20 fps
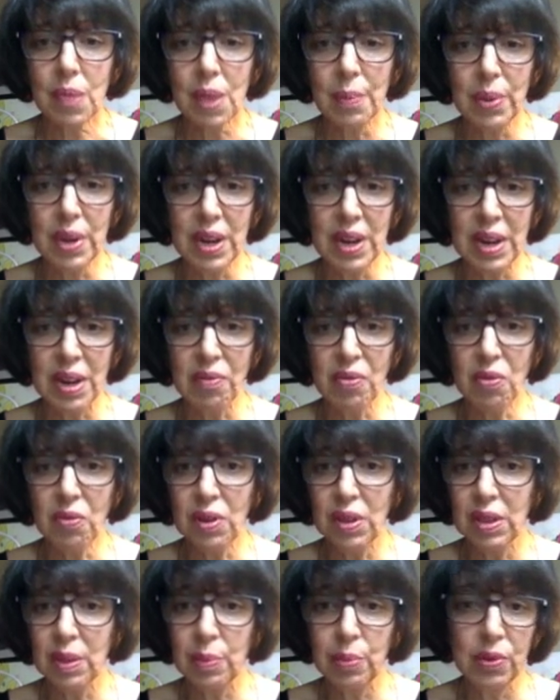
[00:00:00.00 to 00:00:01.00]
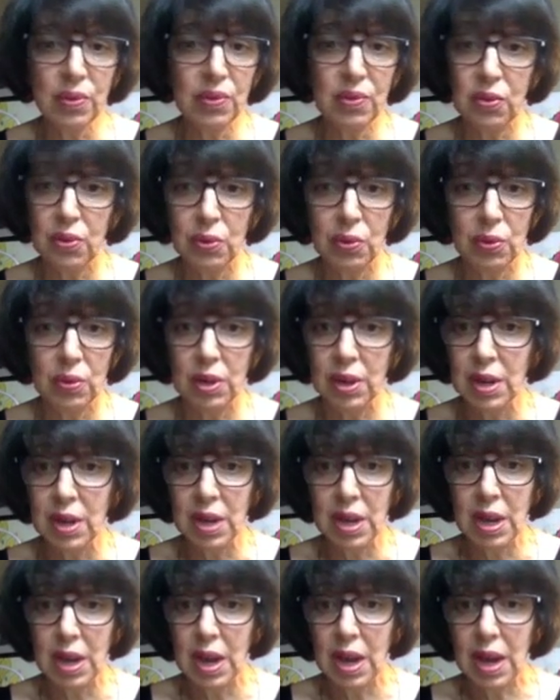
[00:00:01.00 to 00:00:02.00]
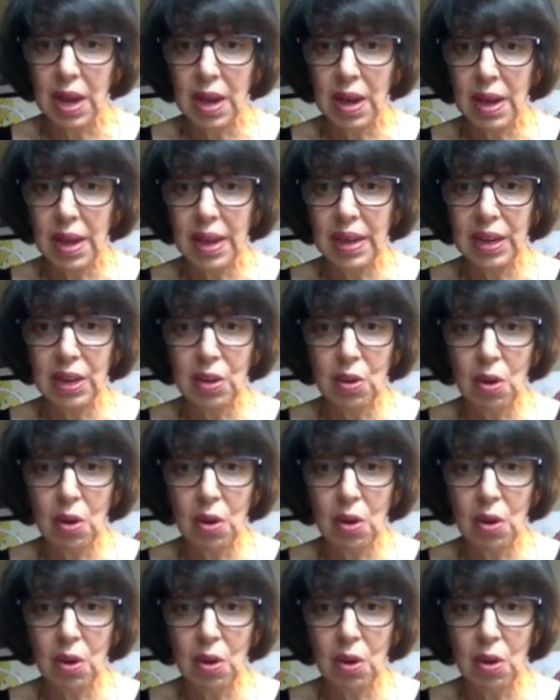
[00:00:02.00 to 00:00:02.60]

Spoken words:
But I never really pursued any